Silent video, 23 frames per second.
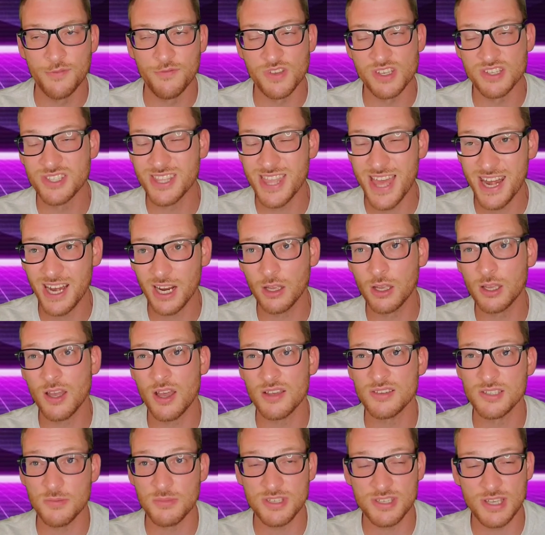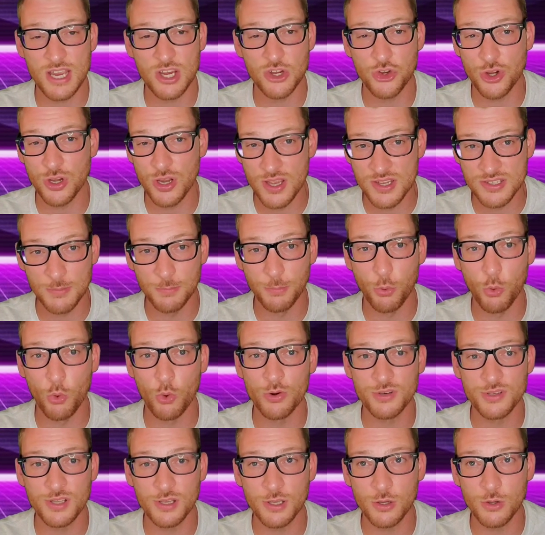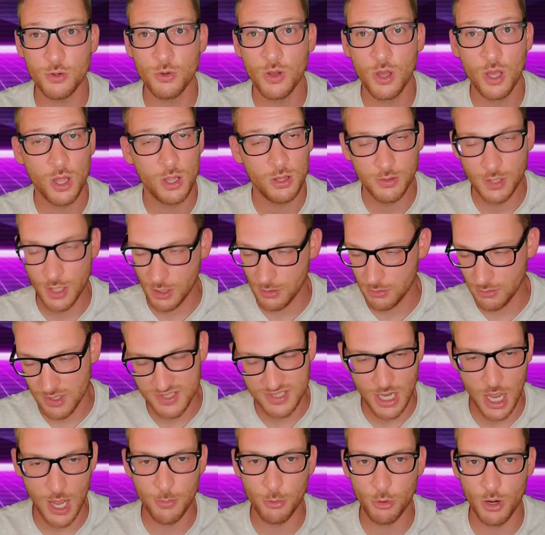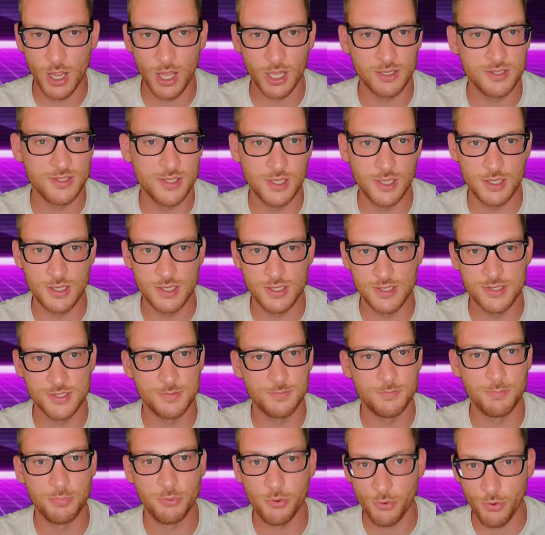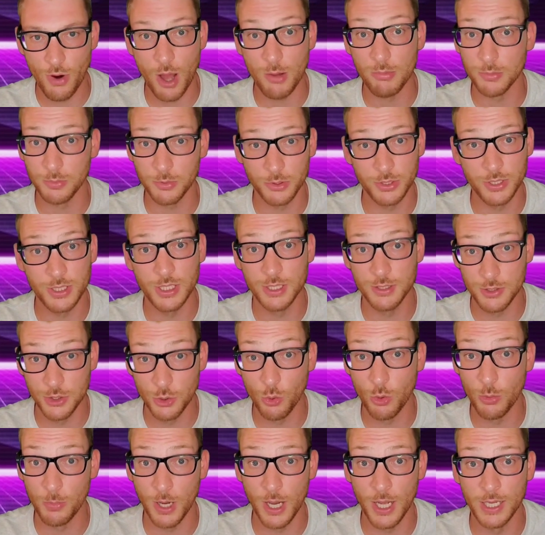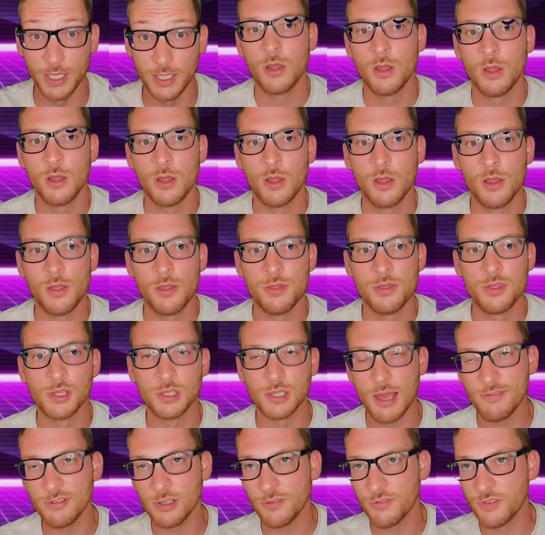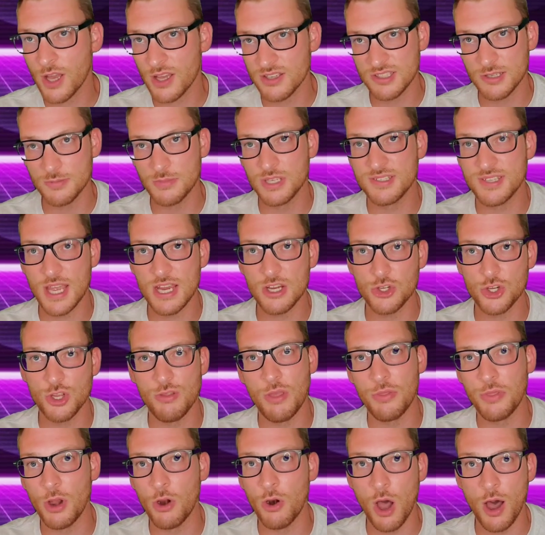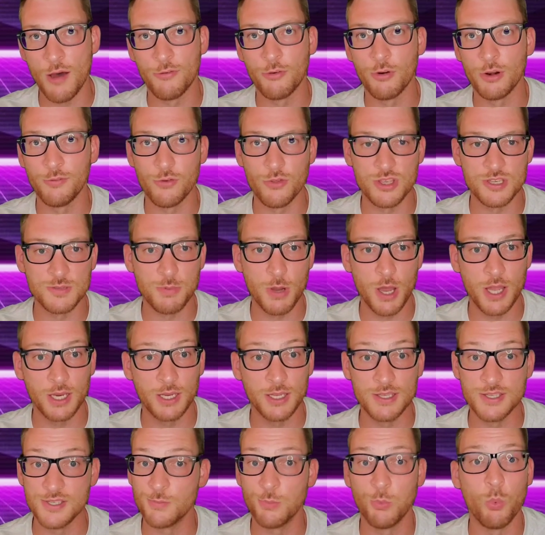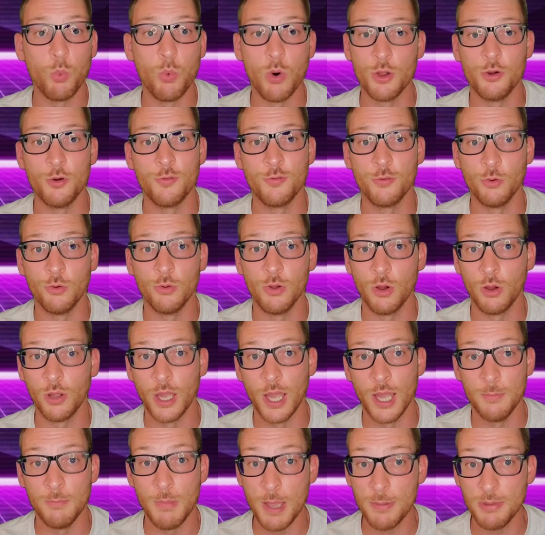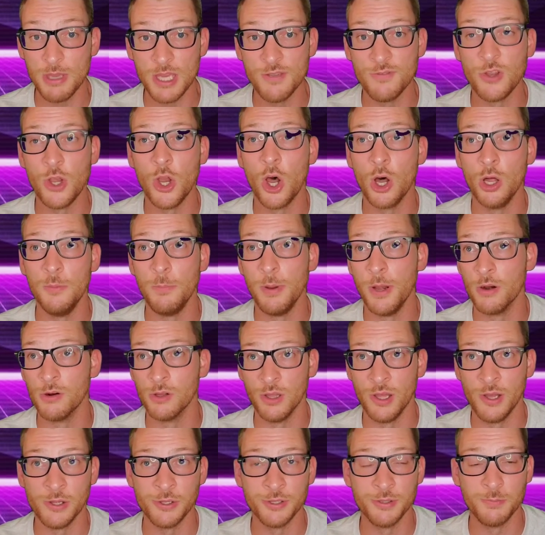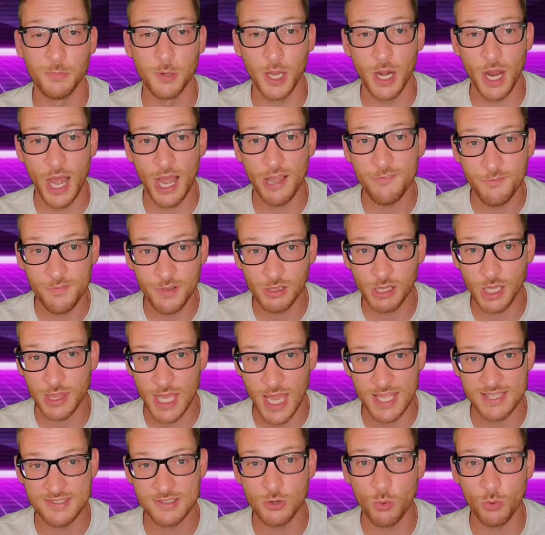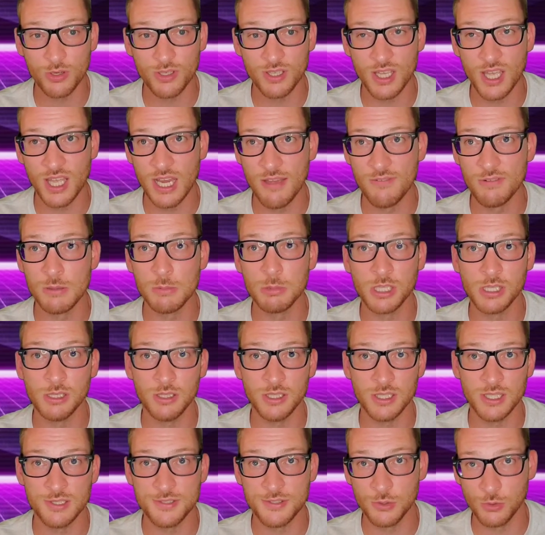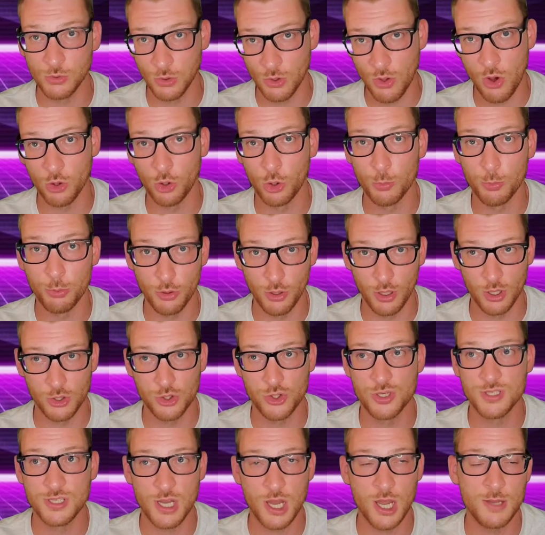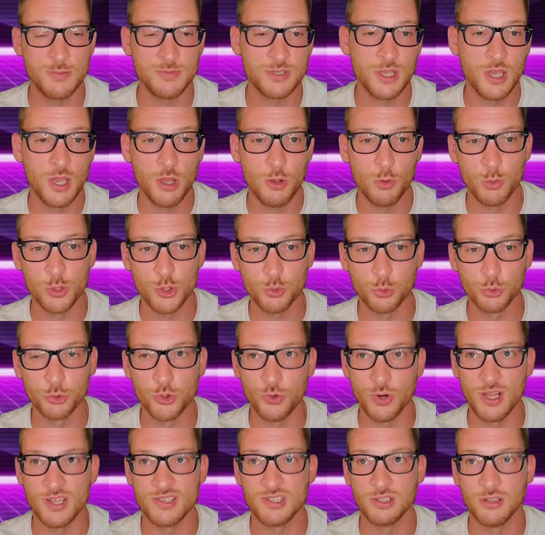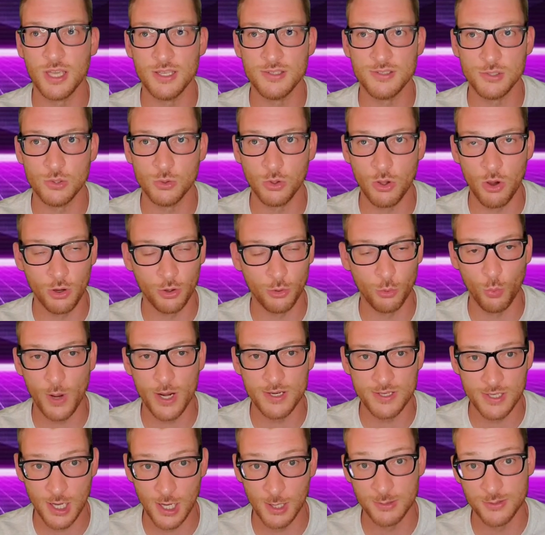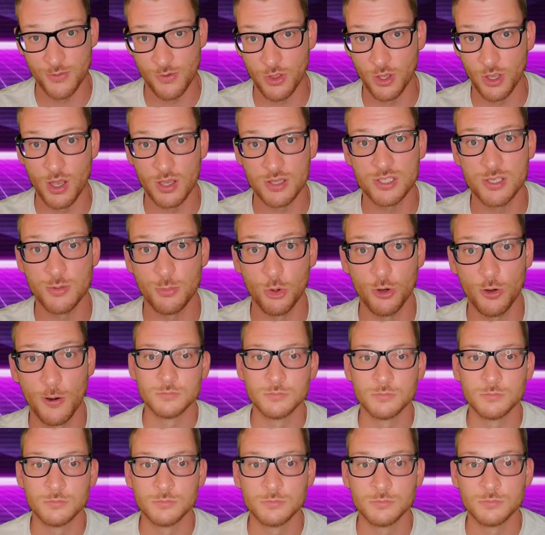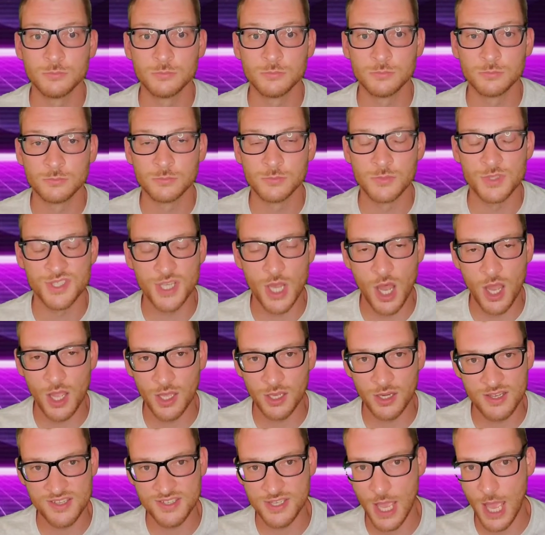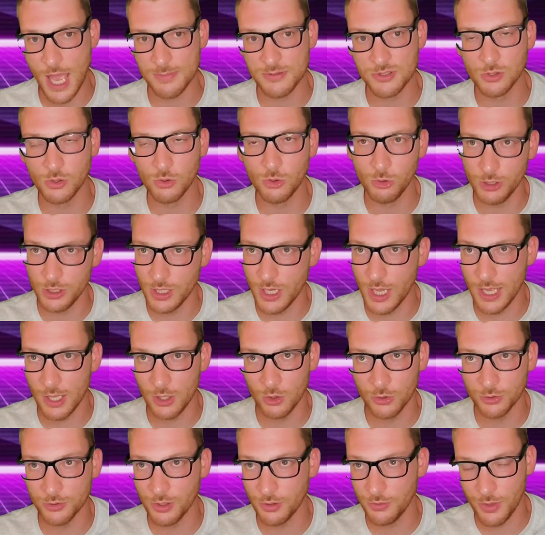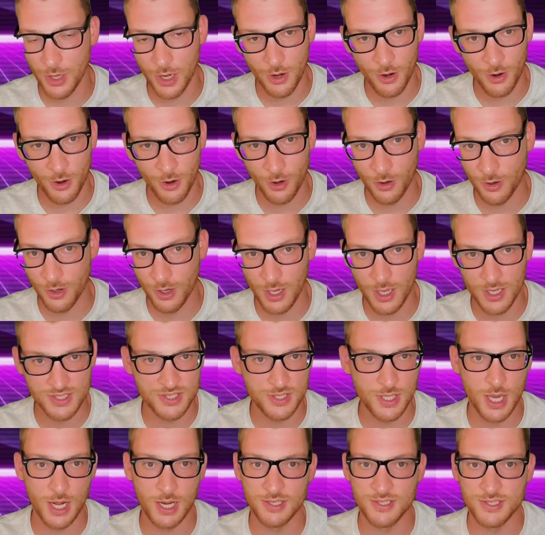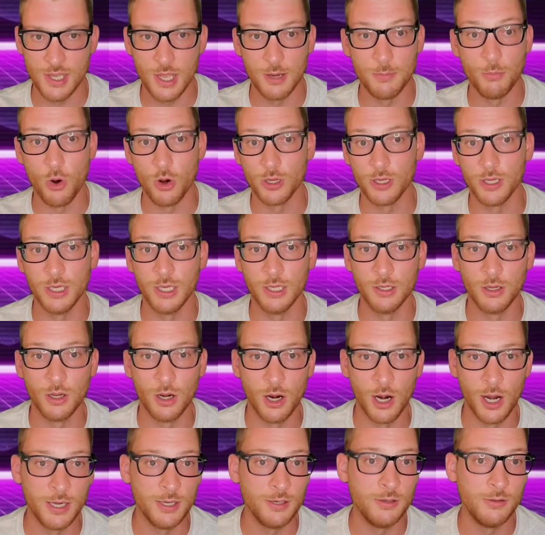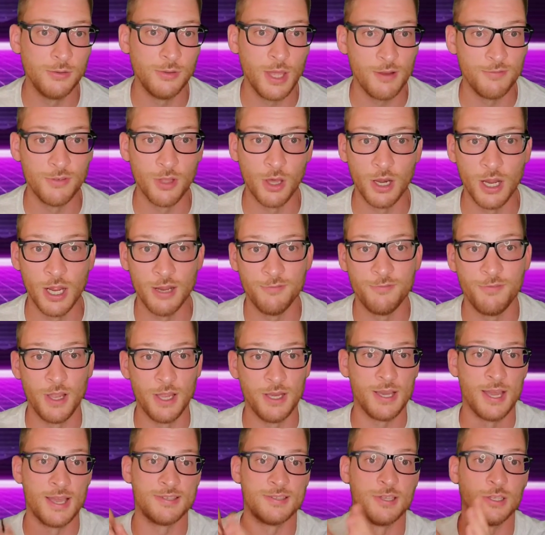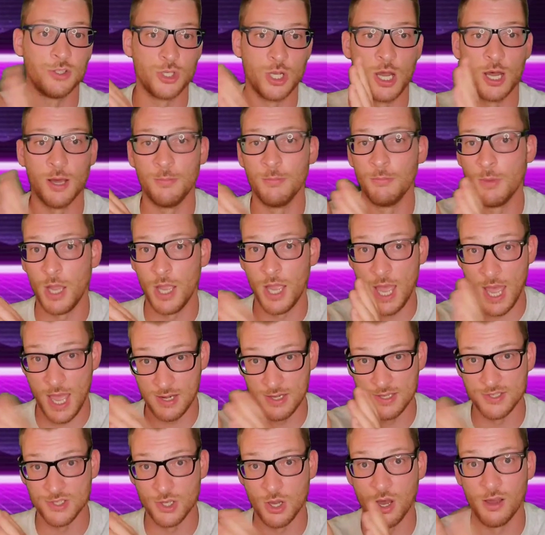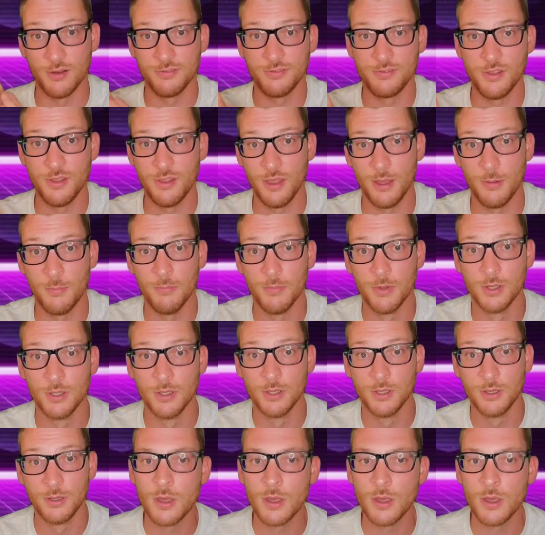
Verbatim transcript: If aesthetic customization is important to you, then the CyberX is probably your bike. The level of customization that they're offering for this bike is wonderful, okay? Maybe even unparalleled, but I feel like that's going to inevitably lead to longer production times, which will translate to longer wait times for the customer. Xion has absolutely nailed their aesthetics and marketing, all right? They've done a fantastic job. My hat is off to them.